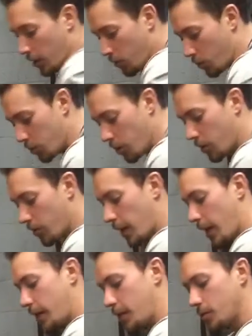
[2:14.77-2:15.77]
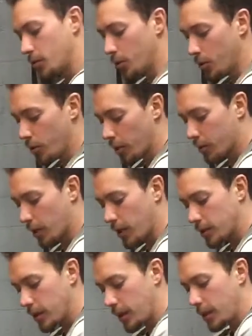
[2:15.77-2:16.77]
We'll go right into a
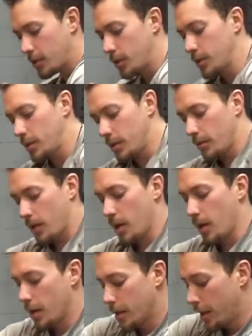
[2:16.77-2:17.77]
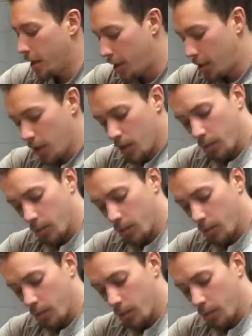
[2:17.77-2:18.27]
cross-legged just hug here.